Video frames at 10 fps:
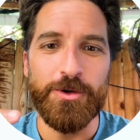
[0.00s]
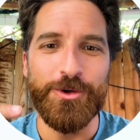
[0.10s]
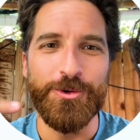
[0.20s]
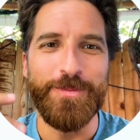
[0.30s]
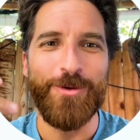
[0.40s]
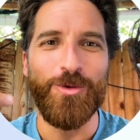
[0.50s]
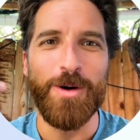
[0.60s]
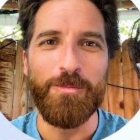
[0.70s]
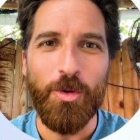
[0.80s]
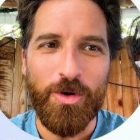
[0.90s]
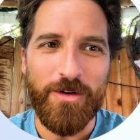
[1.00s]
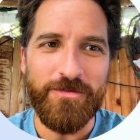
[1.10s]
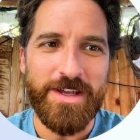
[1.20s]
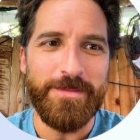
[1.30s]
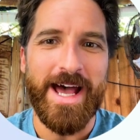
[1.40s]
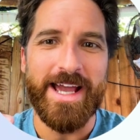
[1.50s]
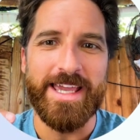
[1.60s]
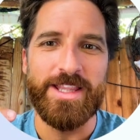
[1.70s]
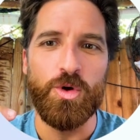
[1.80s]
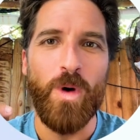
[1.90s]
who may want more feedback
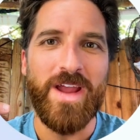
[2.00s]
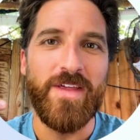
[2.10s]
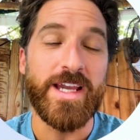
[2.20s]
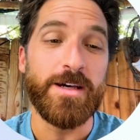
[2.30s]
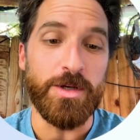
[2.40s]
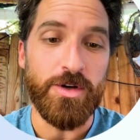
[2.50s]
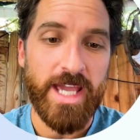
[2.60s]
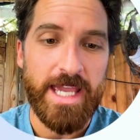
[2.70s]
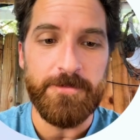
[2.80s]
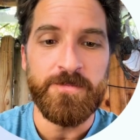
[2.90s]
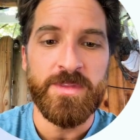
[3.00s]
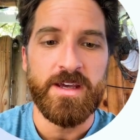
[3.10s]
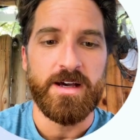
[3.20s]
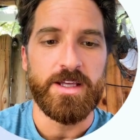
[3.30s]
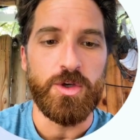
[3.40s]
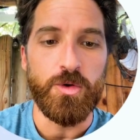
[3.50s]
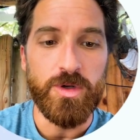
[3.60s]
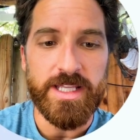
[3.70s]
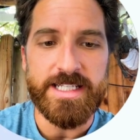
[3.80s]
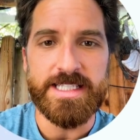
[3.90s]
in the way they communicate,
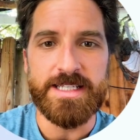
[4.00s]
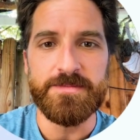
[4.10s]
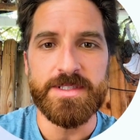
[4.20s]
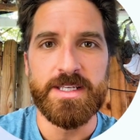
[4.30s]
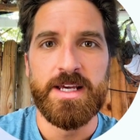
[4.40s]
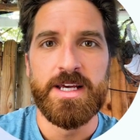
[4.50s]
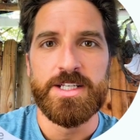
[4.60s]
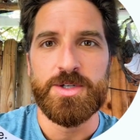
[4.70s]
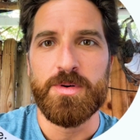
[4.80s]
Udly seems to